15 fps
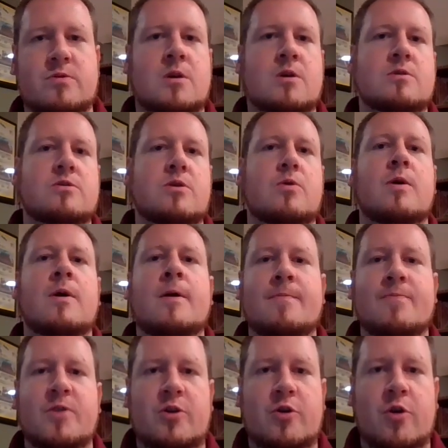So
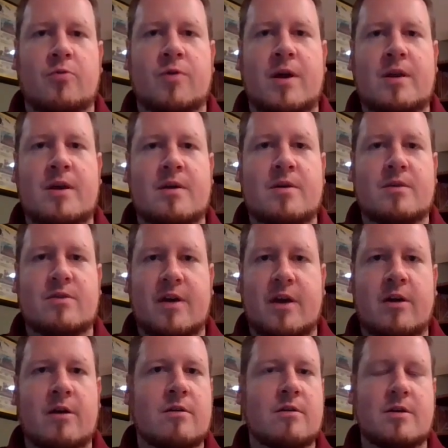the No Red Ink
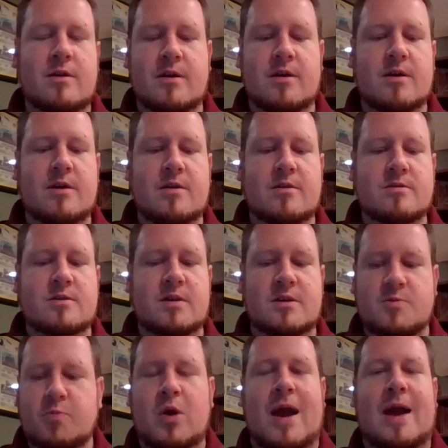there is
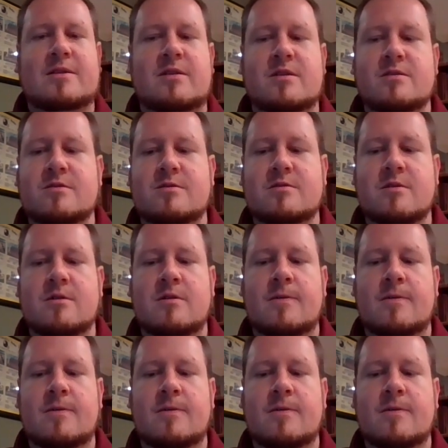practice